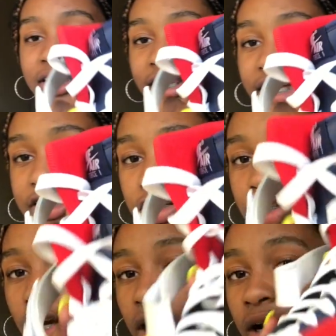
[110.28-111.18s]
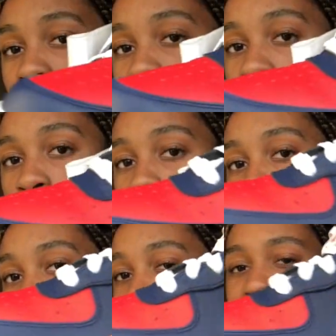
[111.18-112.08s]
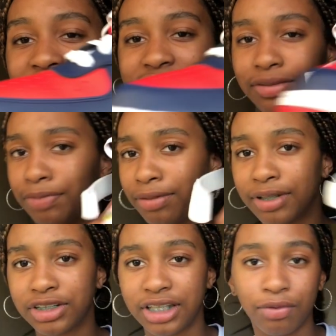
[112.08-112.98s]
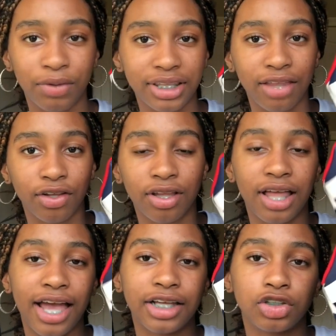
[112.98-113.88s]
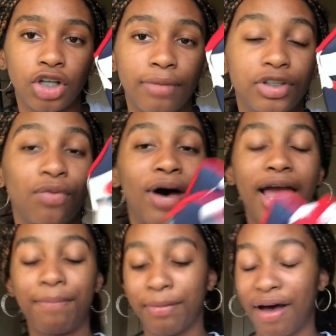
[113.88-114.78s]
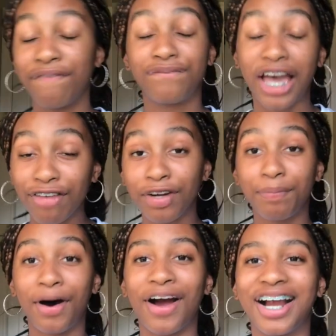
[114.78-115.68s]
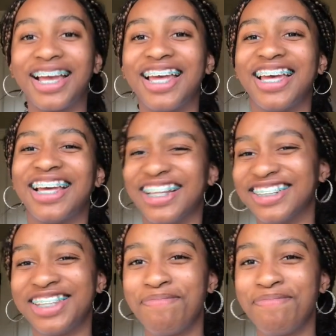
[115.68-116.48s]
The laces are white. You guys can pretty much see what they look like. Straps are white, but my favorite part is the